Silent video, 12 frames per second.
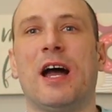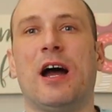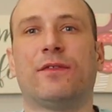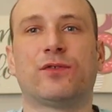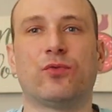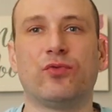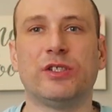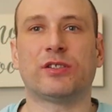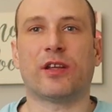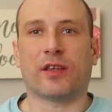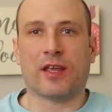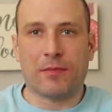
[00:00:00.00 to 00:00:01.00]
I have to
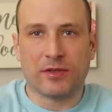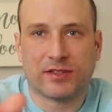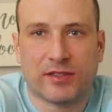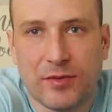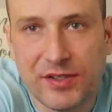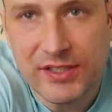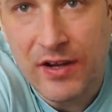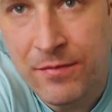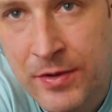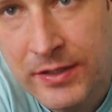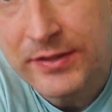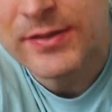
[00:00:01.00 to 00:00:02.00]
restart the camera. It's
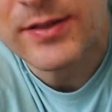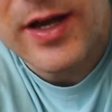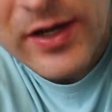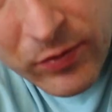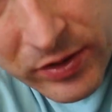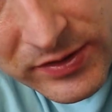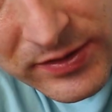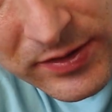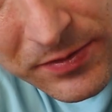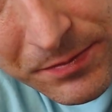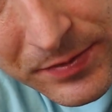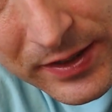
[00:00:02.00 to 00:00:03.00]
27 minutes, I don't want
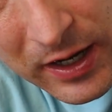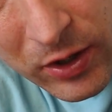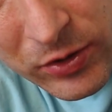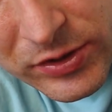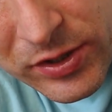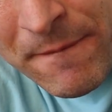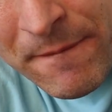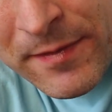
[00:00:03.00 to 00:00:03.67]
to be out.